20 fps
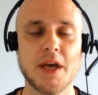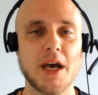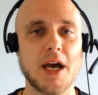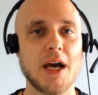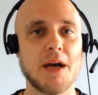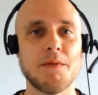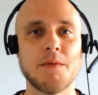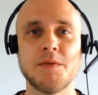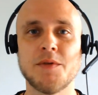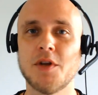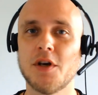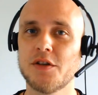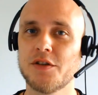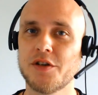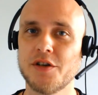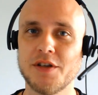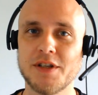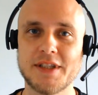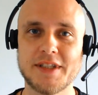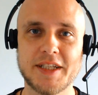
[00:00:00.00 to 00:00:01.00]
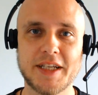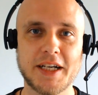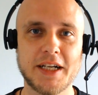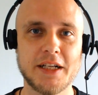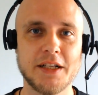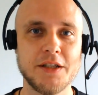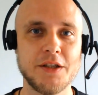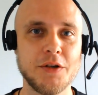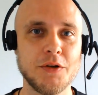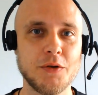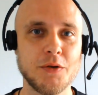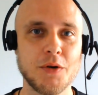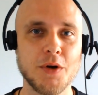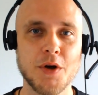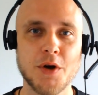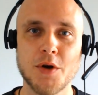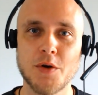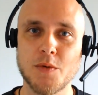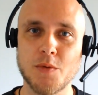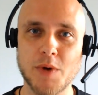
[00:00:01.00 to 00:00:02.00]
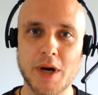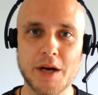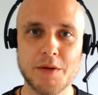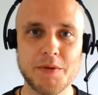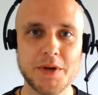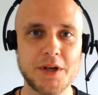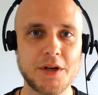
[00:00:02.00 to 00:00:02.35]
And I'm not going to tell you where we're